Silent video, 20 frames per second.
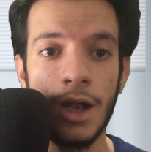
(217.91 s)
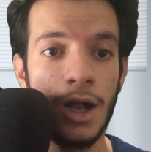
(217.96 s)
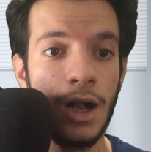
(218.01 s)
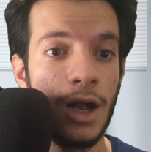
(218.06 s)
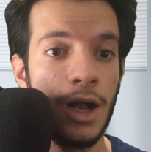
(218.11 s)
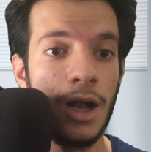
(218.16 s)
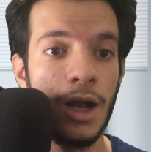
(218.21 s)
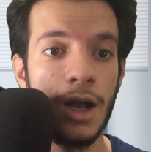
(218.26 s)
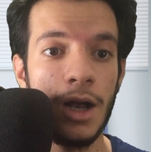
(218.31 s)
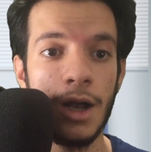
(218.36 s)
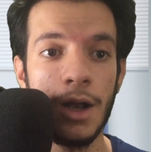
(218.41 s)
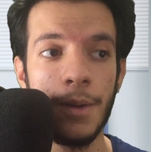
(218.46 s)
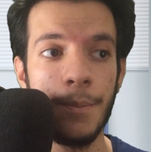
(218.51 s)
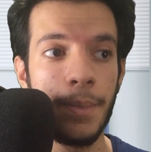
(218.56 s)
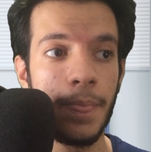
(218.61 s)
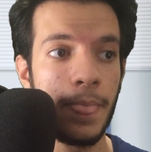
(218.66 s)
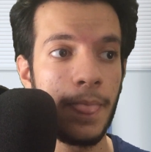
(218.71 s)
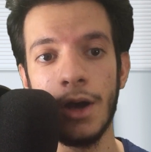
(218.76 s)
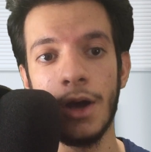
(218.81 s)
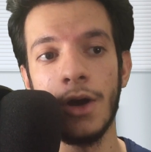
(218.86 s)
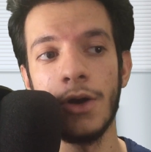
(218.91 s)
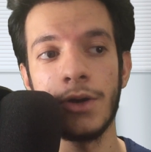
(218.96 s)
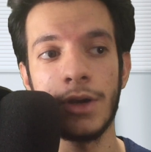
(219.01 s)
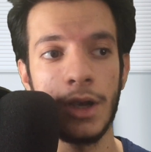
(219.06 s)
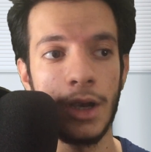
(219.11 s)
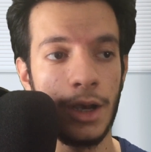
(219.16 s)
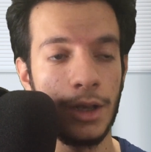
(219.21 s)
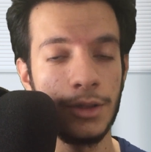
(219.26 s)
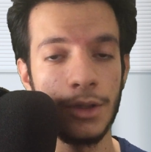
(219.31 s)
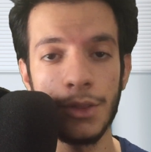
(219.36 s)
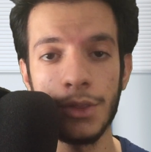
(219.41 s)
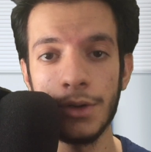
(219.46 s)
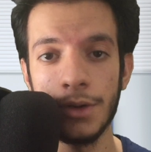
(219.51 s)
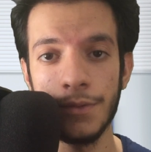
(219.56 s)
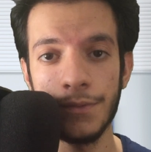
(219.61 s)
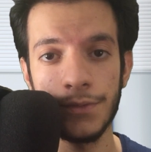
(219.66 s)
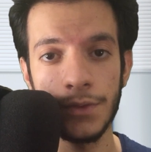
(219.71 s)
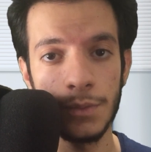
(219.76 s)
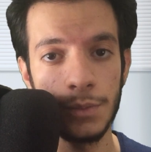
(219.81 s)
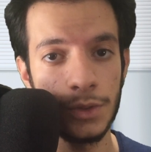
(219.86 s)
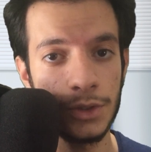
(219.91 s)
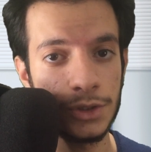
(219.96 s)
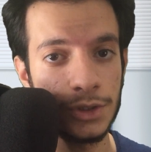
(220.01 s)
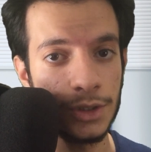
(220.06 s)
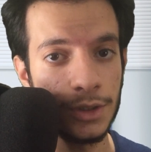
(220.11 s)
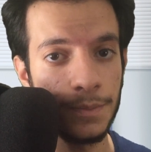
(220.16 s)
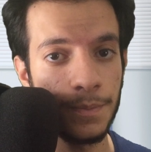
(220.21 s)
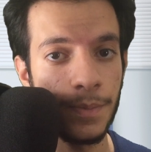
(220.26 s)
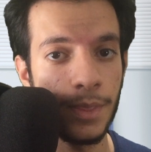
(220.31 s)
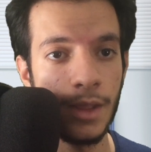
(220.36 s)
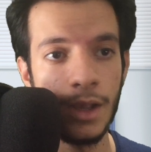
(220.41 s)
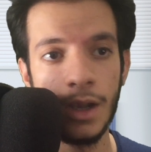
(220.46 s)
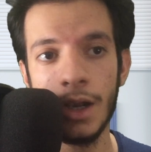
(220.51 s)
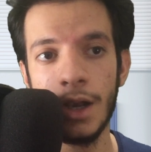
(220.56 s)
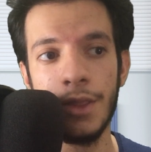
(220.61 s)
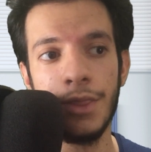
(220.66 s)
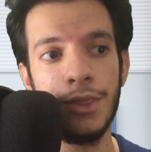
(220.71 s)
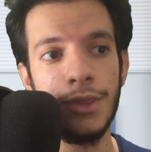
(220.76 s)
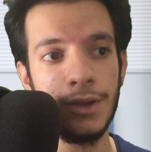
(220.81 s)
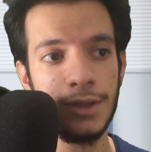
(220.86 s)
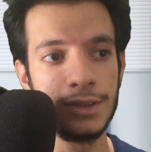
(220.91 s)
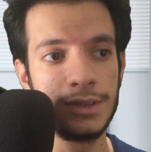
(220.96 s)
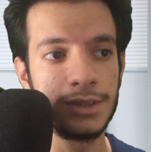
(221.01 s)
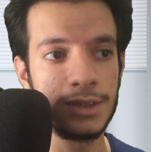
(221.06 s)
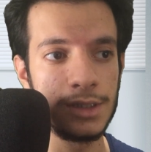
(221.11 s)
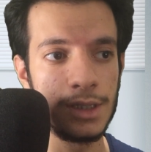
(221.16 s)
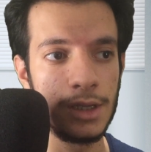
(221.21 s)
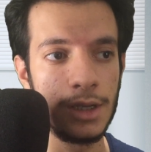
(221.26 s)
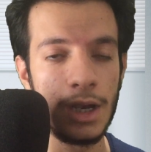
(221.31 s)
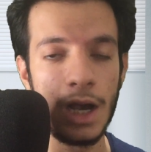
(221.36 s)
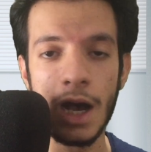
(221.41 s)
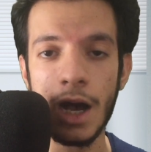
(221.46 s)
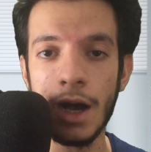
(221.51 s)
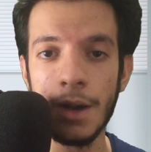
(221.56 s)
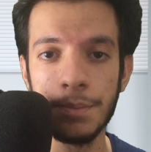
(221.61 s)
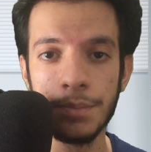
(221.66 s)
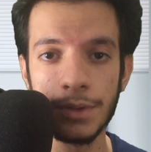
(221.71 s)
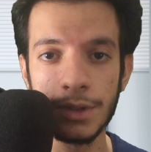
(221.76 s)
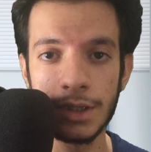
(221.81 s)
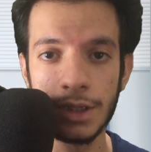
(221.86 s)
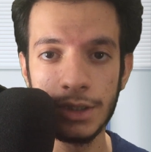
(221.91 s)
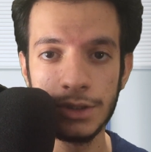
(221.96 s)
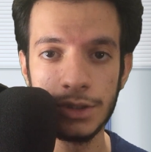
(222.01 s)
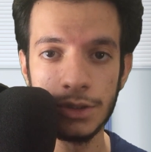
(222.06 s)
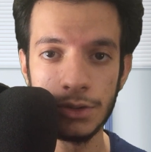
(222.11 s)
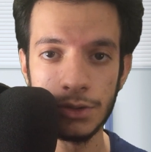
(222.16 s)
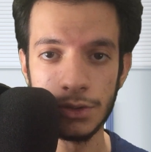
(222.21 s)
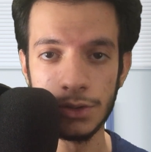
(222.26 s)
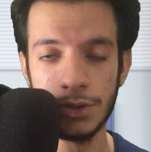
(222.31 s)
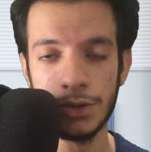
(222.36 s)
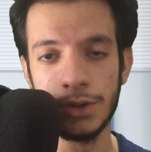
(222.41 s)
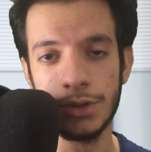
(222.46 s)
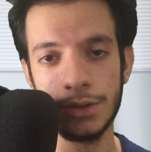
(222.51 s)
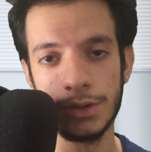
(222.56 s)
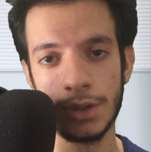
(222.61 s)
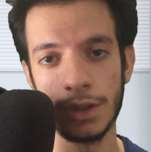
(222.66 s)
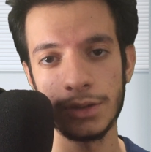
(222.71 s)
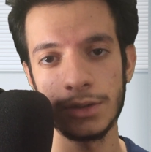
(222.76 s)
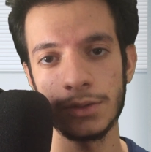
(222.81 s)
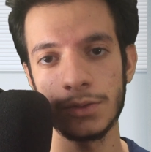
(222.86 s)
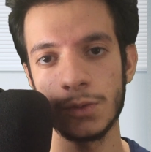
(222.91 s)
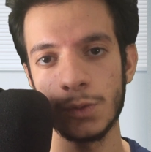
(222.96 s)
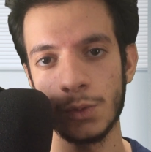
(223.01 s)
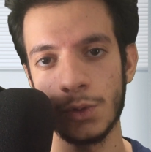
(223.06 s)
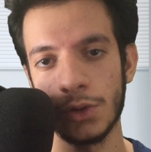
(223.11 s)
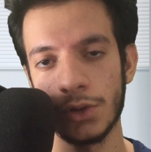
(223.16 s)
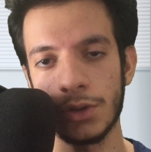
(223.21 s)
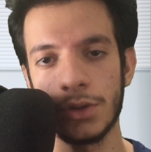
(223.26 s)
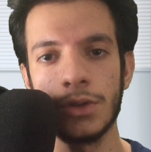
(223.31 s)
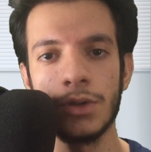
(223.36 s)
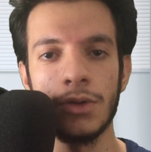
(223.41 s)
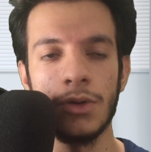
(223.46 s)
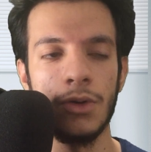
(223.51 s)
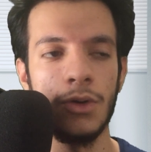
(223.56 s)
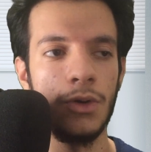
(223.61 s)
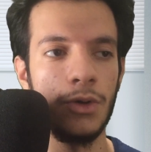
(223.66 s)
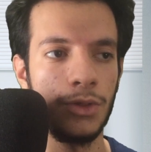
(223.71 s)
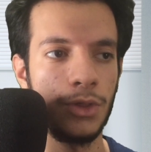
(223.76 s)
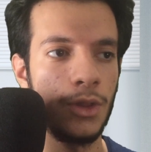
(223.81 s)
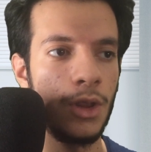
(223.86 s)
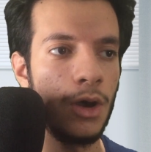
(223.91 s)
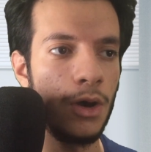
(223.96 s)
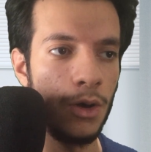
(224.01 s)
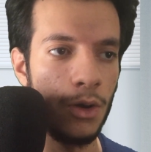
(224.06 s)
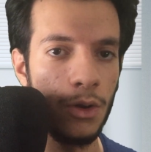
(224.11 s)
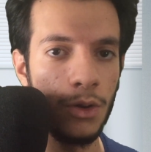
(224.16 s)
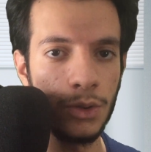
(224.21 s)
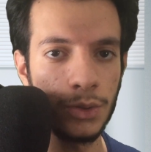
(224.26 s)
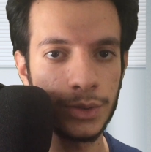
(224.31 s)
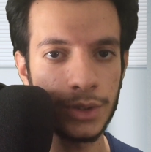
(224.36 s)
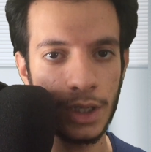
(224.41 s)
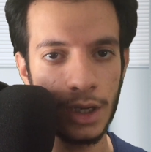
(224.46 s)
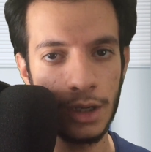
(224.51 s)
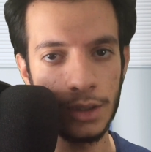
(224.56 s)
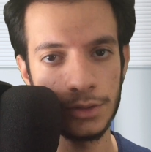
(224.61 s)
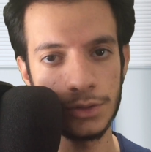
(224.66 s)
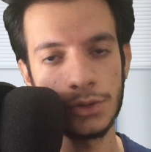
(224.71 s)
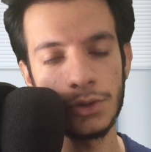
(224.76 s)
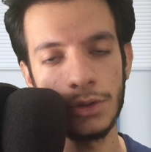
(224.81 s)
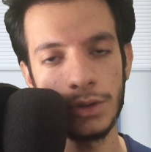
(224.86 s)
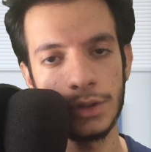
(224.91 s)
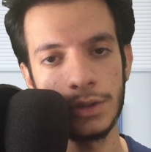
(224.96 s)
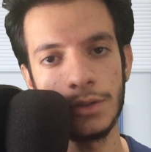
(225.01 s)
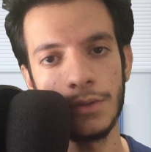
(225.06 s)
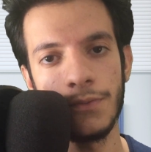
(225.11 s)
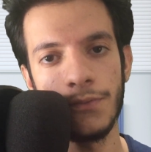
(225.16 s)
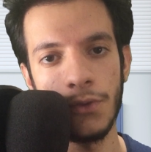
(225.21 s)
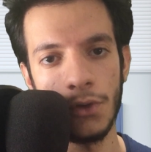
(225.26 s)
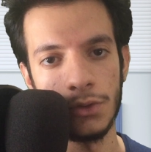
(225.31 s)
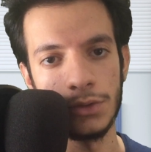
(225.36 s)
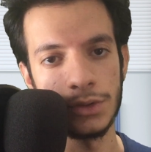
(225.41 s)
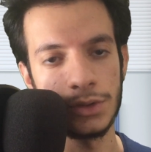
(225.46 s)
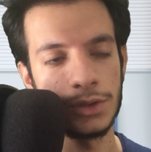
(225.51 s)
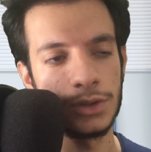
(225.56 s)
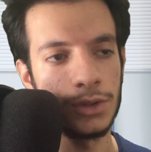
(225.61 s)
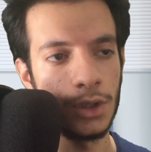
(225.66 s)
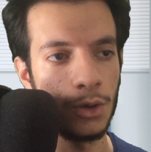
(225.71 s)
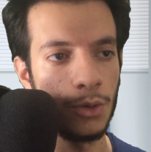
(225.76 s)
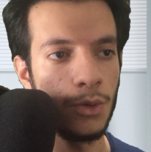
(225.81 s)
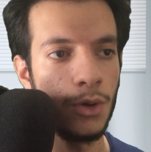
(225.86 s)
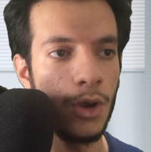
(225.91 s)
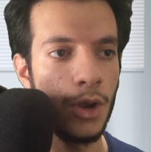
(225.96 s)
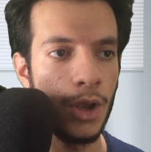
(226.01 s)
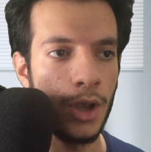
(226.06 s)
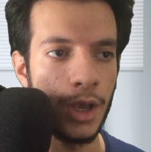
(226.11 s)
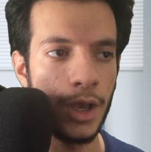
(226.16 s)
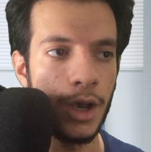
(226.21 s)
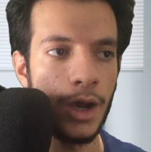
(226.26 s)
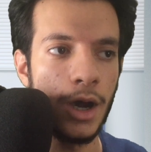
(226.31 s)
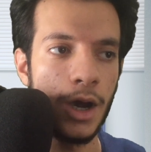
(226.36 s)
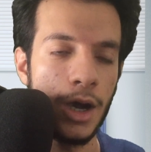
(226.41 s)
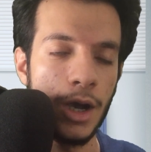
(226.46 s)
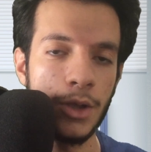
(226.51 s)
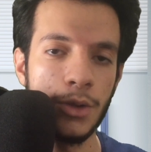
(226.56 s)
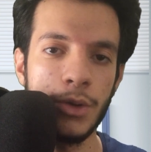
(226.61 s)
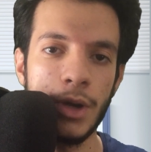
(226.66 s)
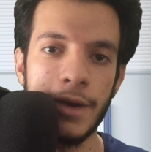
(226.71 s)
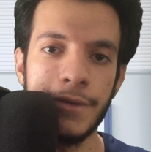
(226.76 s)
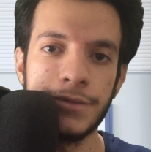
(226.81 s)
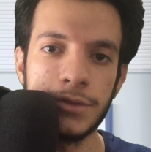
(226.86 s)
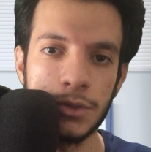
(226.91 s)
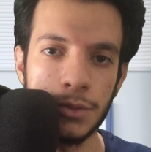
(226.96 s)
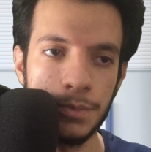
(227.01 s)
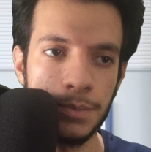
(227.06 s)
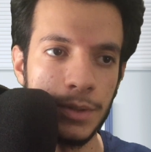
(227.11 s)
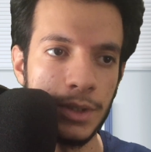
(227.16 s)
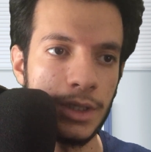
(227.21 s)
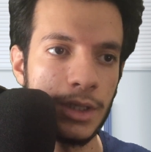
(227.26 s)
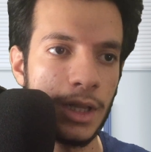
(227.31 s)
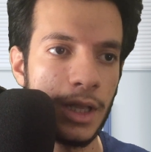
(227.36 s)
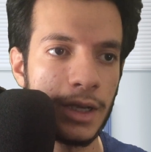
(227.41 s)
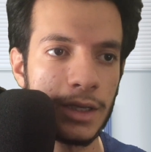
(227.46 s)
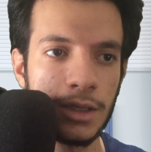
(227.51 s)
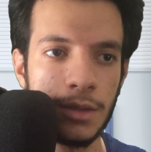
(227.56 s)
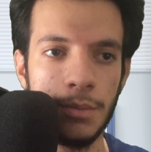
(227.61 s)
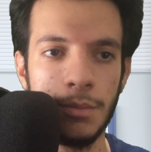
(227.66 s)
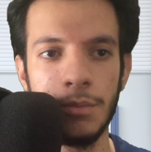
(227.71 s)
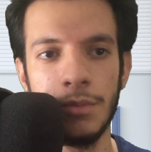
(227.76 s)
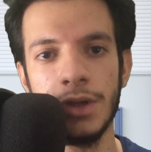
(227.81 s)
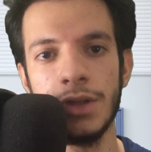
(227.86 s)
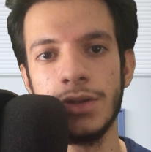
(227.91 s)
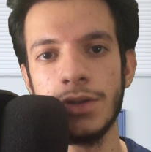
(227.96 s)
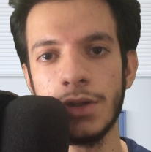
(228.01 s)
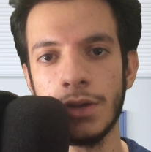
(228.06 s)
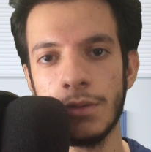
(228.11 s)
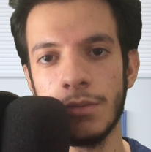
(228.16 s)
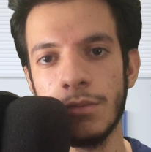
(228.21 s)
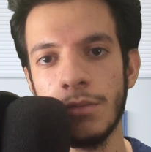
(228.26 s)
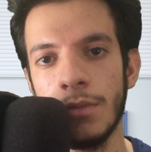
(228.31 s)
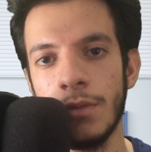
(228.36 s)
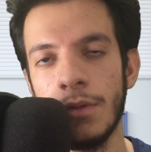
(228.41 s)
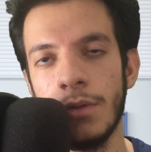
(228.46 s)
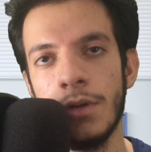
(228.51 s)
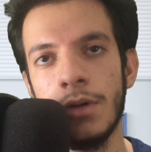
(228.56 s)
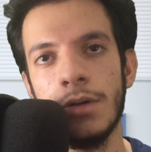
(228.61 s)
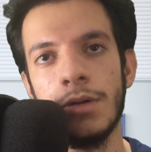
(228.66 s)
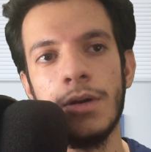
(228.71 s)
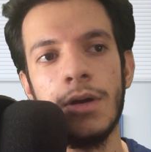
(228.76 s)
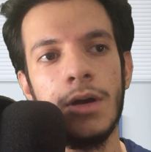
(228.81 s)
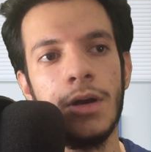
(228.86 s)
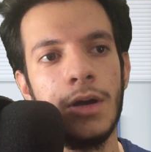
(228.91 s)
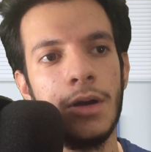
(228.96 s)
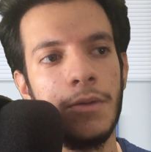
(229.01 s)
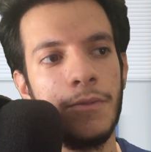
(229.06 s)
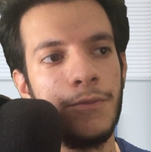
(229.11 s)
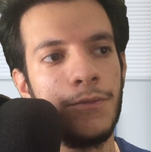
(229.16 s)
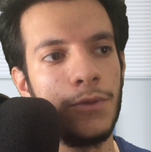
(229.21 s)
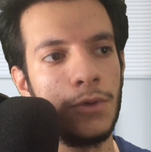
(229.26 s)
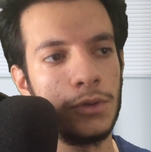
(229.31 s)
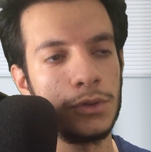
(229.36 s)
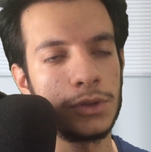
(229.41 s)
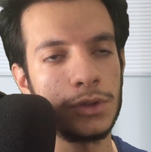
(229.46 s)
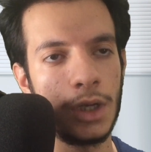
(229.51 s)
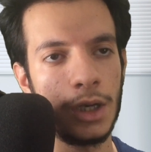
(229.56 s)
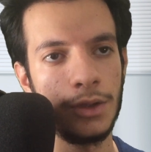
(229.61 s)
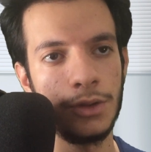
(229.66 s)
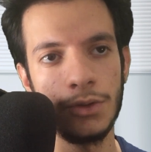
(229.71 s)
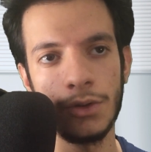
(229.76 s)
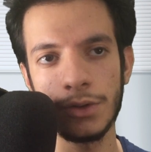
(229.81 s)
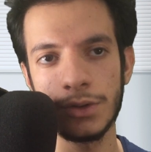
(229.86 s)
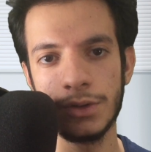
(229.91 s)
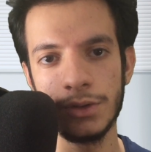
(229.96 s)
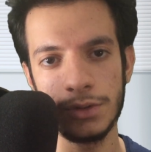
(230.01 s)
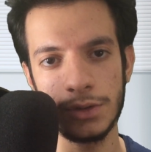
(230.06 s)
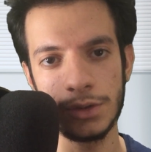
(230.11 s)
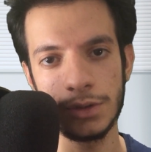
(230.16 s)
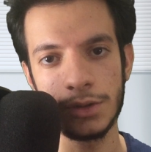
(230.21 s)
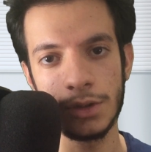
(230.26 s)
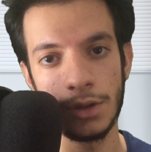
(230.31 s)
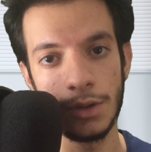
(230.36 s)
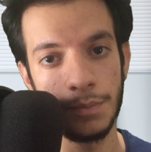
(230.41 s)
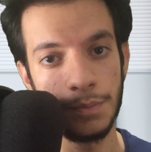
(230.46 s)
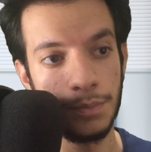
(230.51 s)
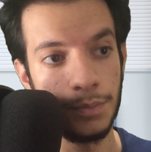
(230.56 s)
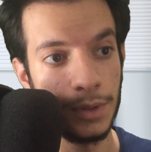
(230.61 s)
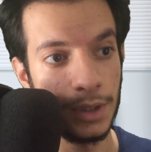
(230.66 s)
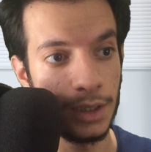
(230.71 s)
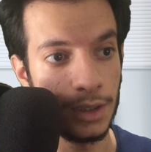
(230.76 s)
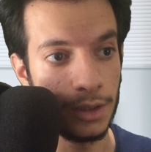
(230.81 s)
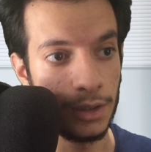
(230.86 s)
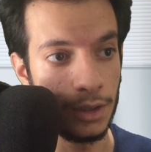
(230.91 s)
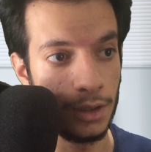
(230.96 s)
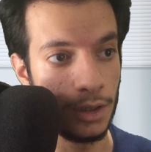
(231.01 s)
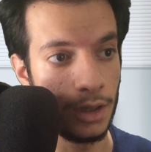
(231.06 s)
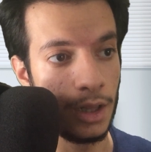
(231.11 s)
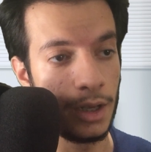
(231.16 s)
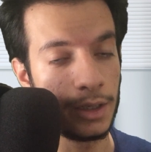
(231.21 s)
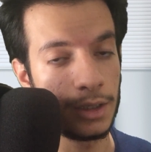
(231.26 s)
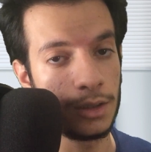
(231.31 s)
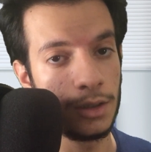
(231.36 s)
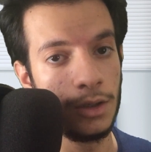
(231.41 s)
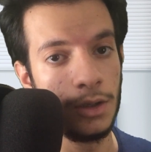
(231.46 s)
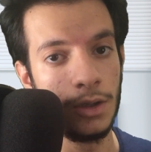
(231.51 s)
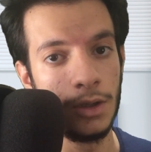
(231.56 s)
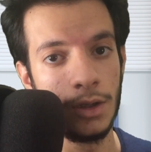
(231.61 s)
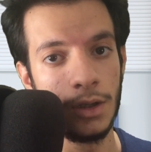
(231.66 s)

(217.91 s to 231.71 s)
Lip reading: Okay, another information, this application doesn't work on old Android phones, so you have to be like medium phones, and not necessarily be like